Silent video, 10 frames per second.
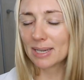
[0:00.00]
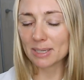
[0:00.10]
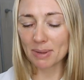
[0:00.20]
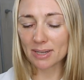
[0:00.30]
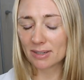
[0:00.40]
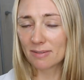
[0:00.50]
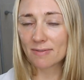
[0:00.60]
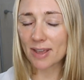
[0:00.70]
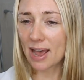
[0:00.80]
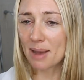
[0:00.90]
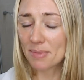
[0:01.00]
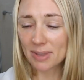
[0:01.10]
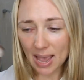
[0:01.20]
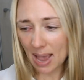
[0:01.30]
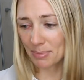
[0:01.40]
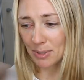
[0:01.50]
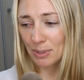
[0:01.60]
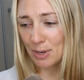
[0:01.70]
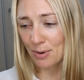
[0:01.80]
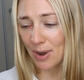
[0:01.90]
expensive,
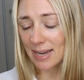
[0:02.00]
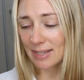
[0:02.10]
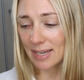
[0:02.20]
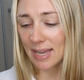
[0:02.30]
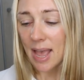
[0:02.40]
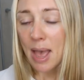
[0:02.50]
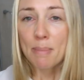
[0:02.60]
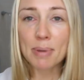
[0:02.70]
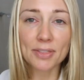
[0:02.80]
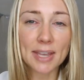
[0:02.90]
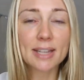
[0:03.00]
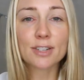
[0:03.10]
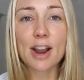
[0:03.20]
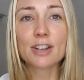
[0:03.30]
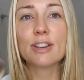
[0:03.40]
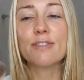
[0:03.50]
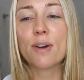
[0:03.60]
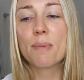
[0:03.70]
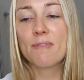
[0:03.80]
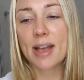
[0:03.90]
absolutely crazy, but these are actually
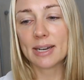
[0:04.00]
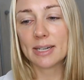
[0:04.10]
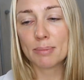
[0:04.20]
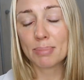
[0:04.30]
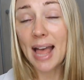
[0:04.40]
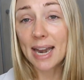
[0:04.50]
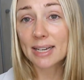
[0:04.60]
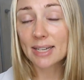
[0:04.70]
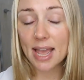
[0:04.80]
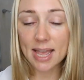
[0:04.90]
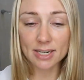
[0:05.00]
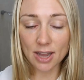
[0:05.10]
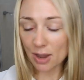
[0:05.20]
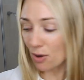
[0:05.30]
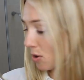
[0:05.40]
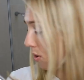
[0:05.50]
from Vanity Planet, and I got a